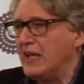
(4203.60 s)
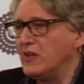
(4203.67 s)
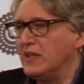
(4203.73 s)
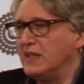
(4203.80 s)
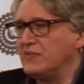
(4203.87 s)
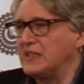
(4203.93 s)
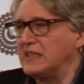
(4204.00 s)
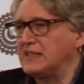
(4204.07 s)
You
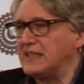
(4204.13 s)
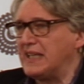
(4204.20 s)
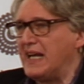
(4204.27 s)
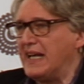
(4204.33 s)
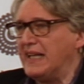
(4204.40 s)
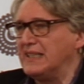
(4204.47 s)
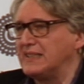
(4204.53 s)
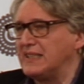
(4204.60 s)
have
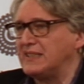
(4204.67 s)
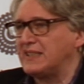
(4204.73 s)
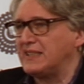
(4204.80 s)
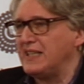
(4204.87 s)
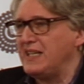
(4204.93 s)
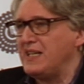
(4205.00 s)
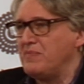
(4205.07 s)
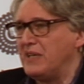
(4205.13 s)
the
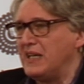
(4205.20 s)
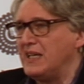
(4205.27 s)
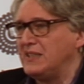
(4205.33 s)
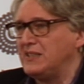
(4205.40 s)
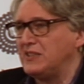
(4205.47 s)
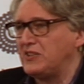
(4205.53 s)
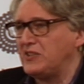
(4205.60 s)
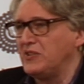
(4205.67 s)
same
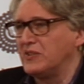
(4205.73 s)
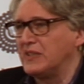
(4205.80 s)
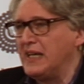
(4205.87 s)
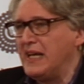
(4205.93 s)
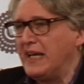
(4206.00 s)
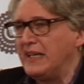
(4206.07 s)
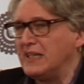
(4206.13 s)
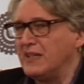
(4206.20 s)
attitude.
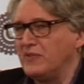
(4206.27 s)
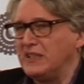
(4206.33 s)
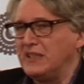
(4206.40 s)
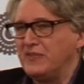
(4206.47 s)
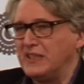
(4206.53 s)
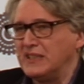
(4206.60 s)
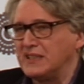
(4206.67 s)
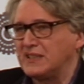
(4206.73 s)
Yeah, we
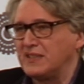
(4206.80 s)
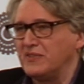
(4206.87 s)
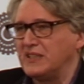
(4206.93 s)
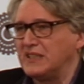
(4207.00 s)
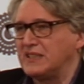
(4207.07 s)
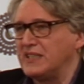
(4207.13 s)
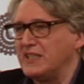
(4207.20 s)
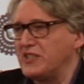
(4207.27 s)
live in a
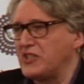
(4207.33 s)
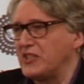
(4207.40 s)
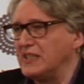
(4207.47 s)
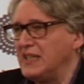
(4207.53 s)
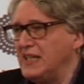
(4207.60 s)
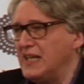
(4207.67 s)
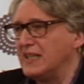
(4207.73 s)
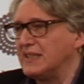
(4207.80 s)
civilization
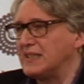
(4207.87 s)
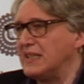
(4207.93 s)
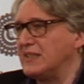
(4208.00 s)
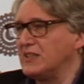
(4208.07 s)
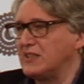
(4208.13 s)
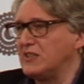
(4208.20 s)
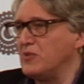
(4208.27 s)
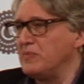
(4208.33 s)
that
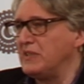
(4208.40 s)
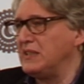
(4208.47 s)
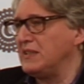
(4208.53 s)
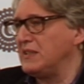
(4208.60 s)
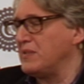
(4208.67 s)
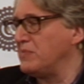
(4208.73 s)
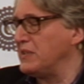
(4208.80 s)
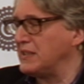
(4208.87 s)
is
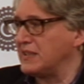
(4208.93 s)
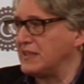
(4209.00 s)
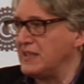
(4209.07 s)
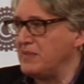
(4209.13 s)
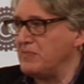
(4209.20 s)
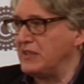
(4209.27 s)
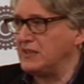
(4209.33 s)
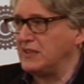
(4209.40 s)
dominated by the
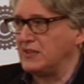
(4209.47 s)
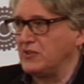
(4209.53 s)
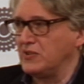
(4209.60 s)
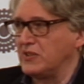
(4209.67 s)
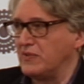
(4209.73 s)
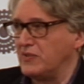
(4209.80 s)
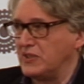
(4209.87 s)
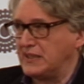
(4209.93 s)
same
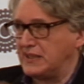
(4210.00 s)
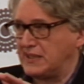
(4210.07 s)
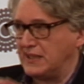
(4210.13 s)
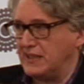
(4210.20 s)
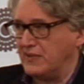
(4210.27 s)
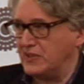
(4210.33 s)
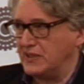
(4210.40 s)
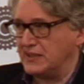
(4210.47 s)
attitude of all its
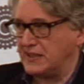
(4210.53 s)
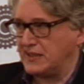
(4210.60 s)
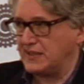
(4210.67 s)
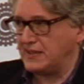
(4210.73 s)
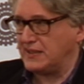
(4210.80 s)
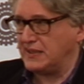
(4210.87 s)
levels.